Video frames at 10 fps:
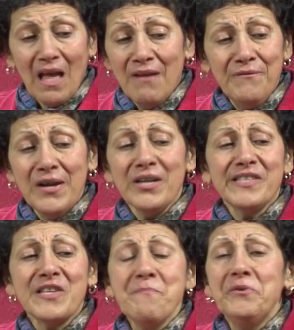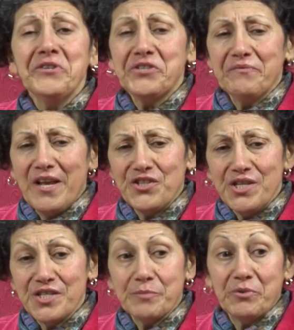very simple intervention
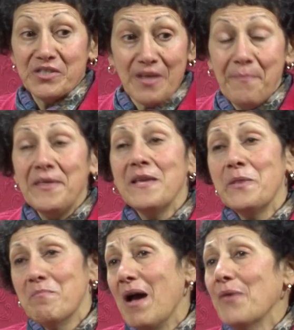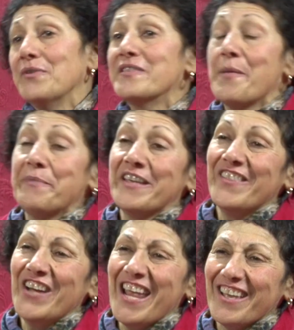is to put something in their mouth and something in
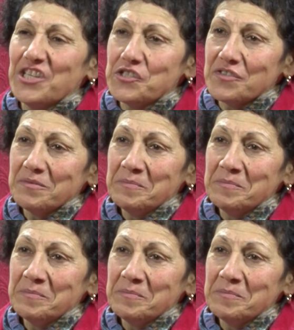their hands.